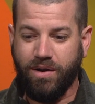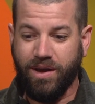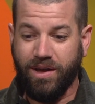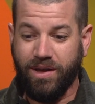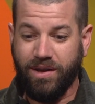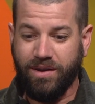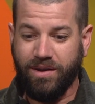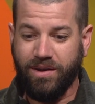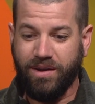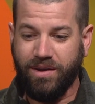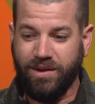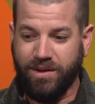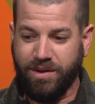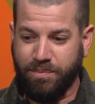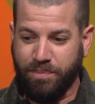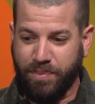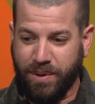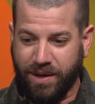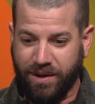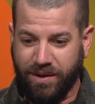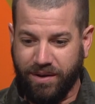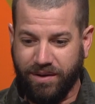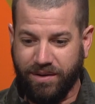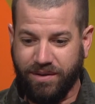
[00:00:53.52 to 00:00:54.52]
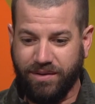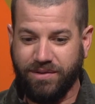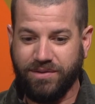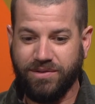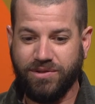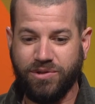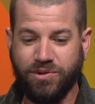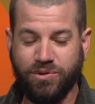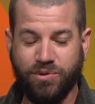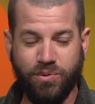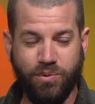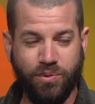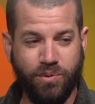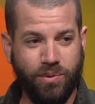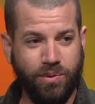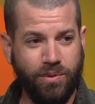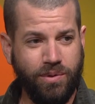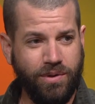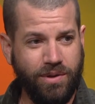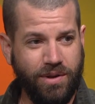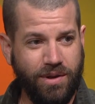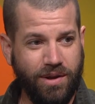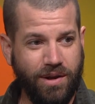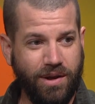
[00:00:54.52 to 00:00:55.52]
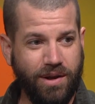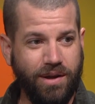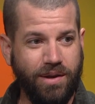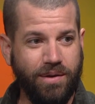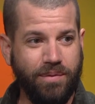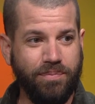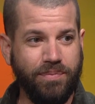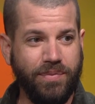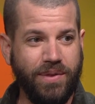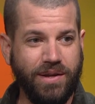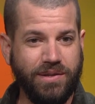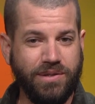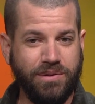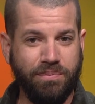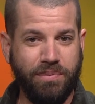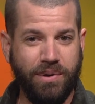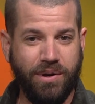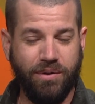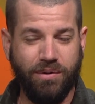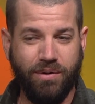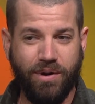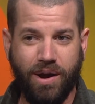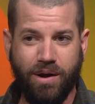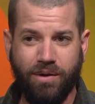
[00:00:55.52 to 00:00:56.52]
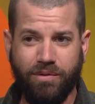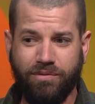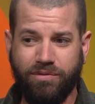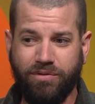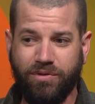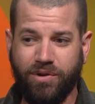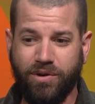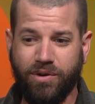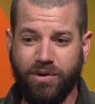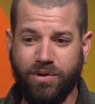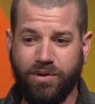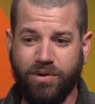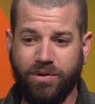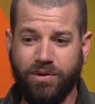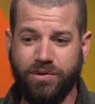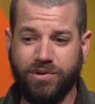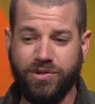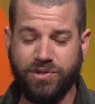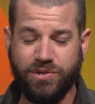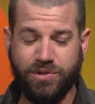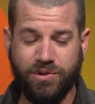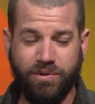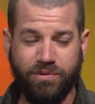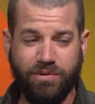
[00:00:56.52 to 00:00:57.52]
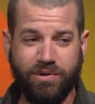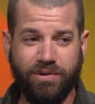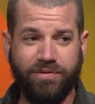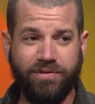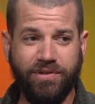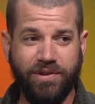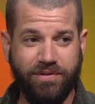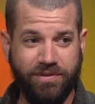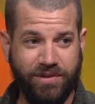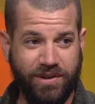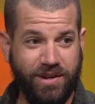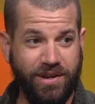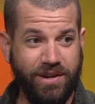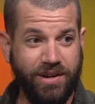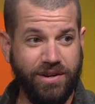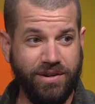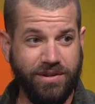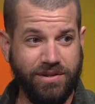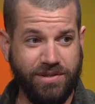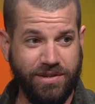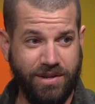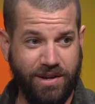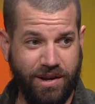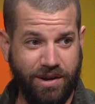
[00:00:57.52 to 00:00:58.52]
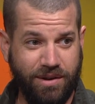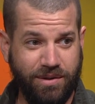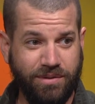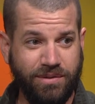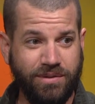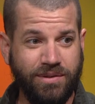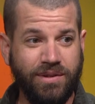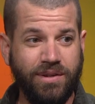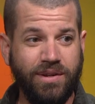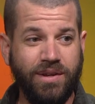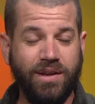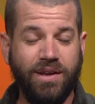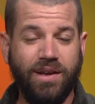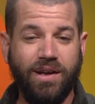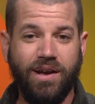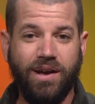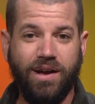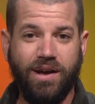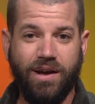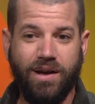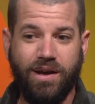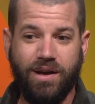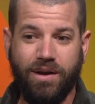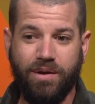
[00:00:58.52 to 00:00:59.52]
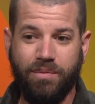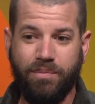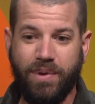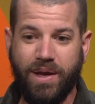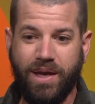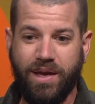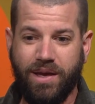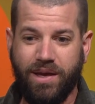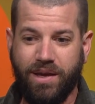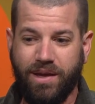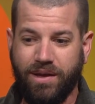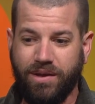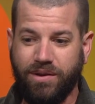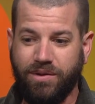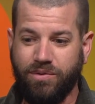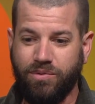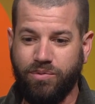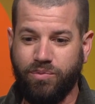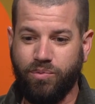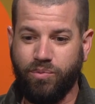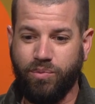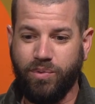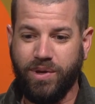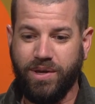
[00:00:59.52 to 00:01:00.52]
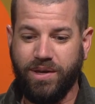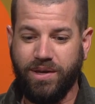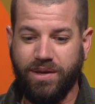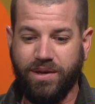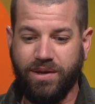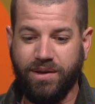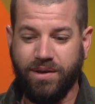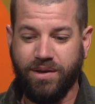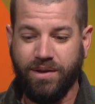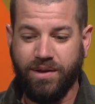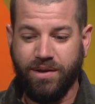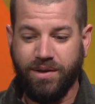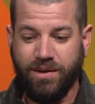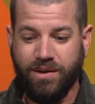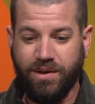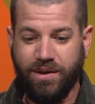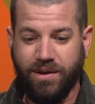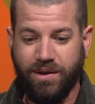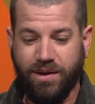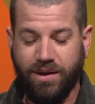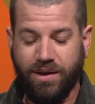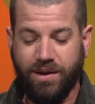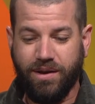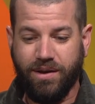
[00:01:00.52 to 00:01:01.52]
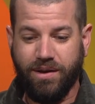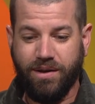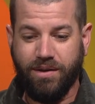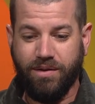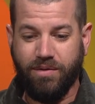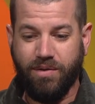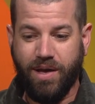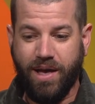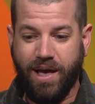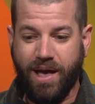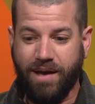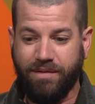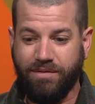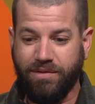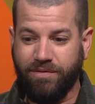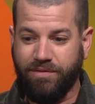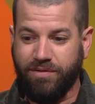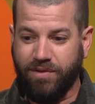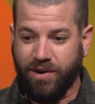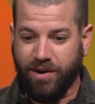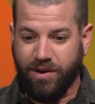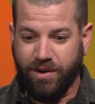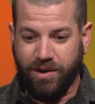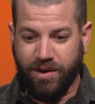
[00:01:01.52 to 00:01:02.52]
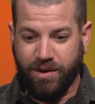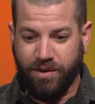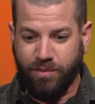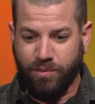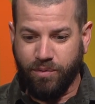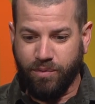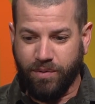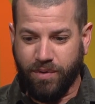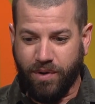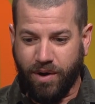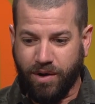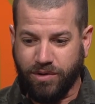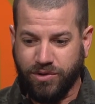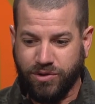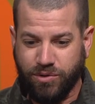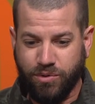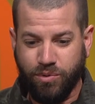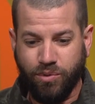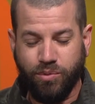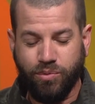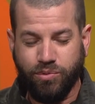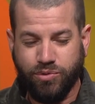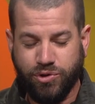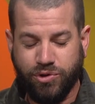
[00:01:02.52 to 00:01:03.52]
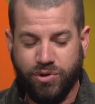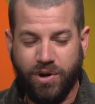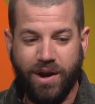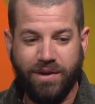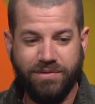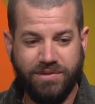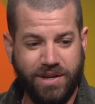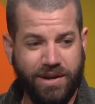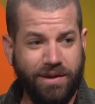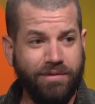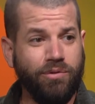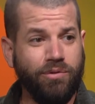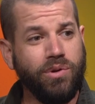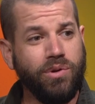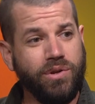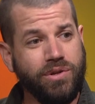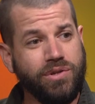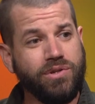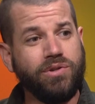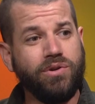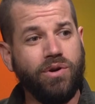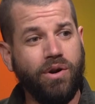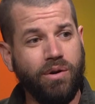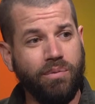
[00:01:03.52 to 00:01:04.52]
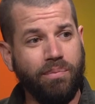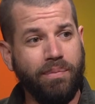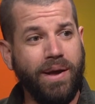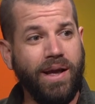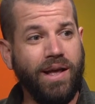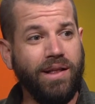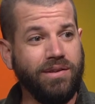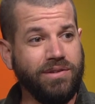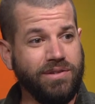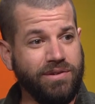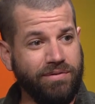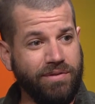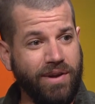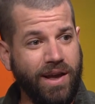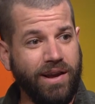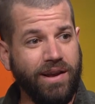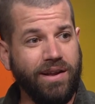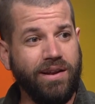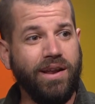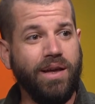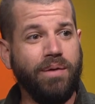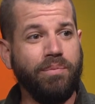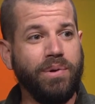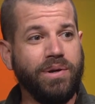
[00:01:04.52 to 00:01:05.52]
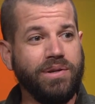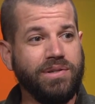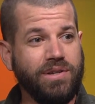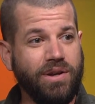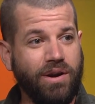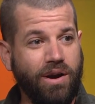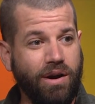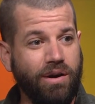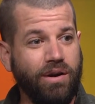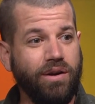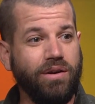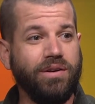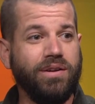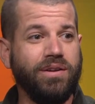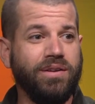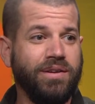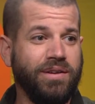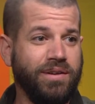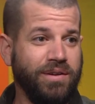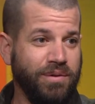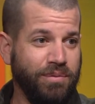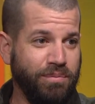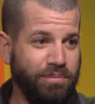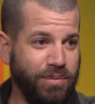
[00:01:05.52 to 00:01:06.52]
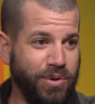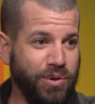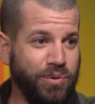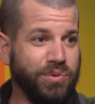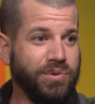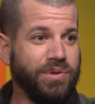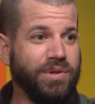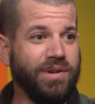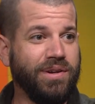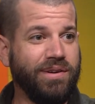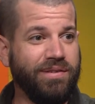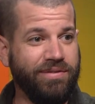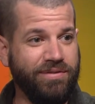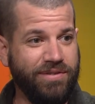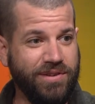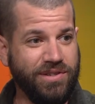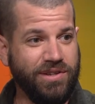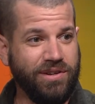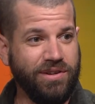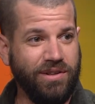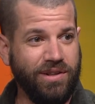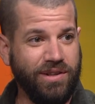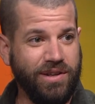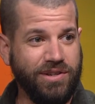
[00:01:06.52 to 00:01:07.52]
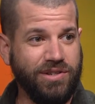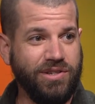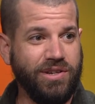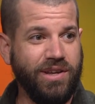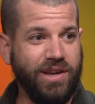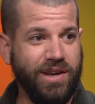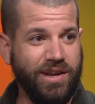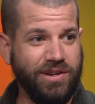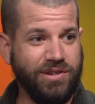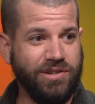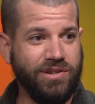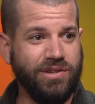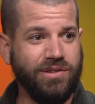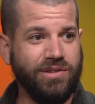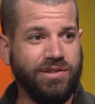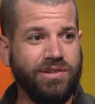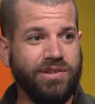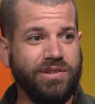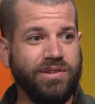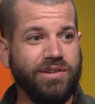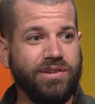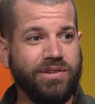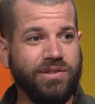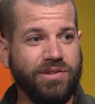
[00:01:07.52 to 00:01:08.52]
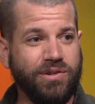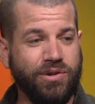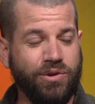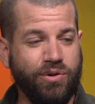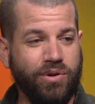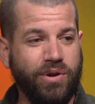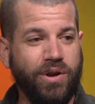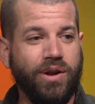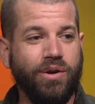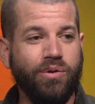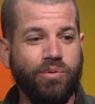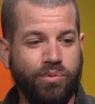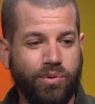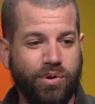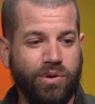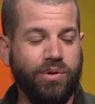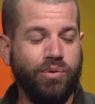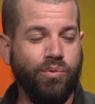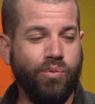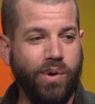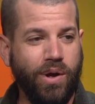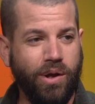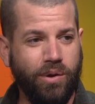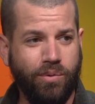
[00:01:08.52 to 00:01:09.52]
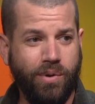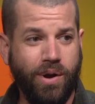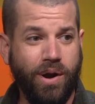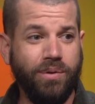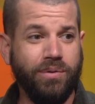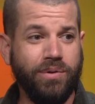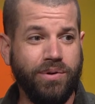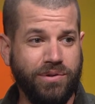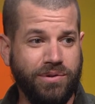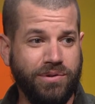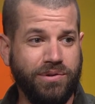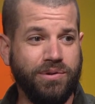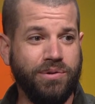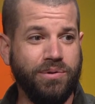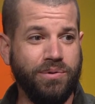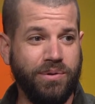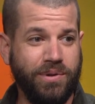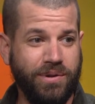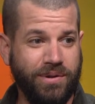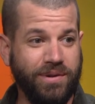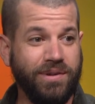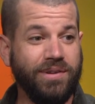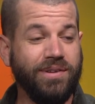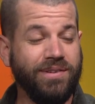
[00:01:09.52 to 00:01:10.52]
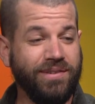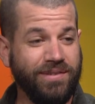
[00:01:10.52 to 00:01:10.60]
an independent school that's been around for just over 50 years now. And we have a very, our school strives to have a strong balance of academics, art, music, physical education to create a really well-rounded student.